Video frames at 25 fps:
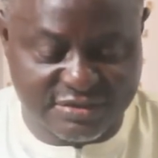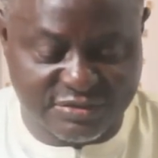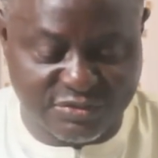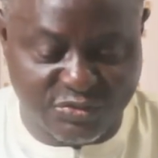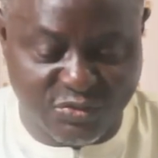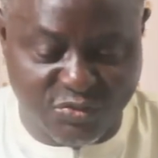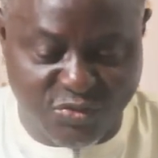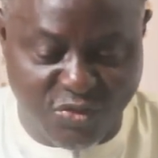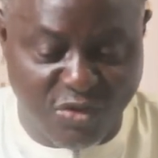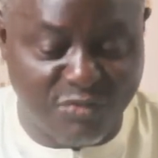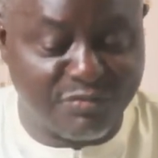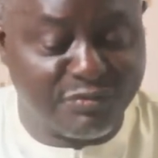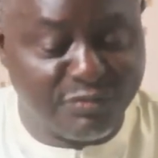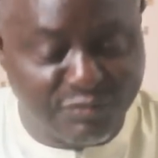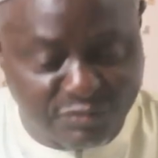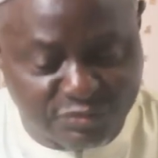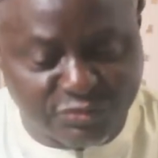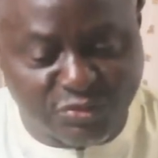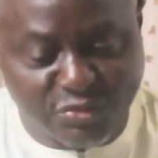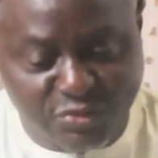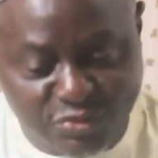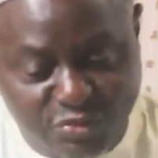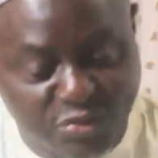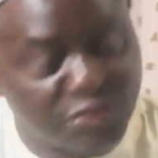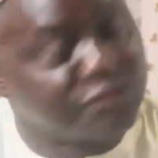to come
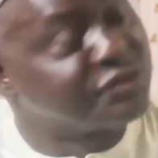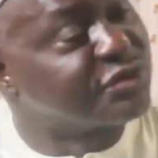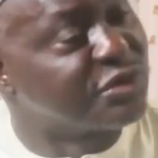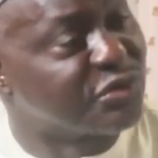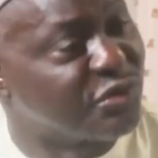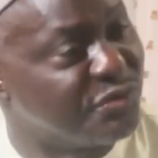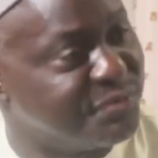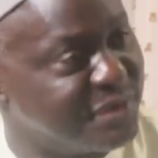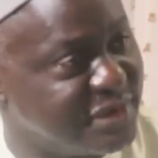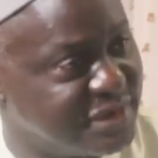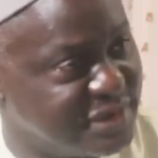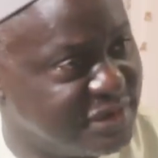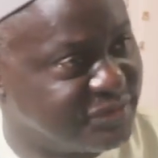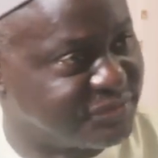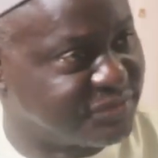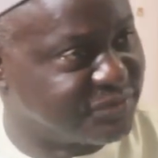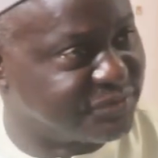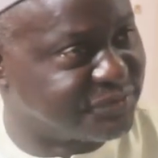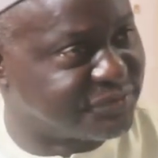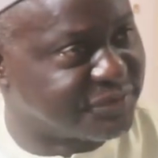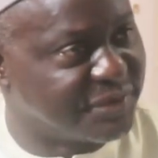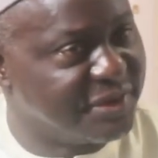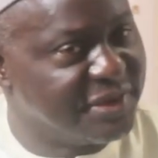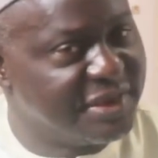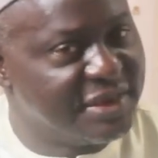to those
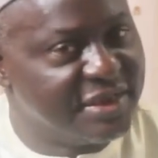recommendations.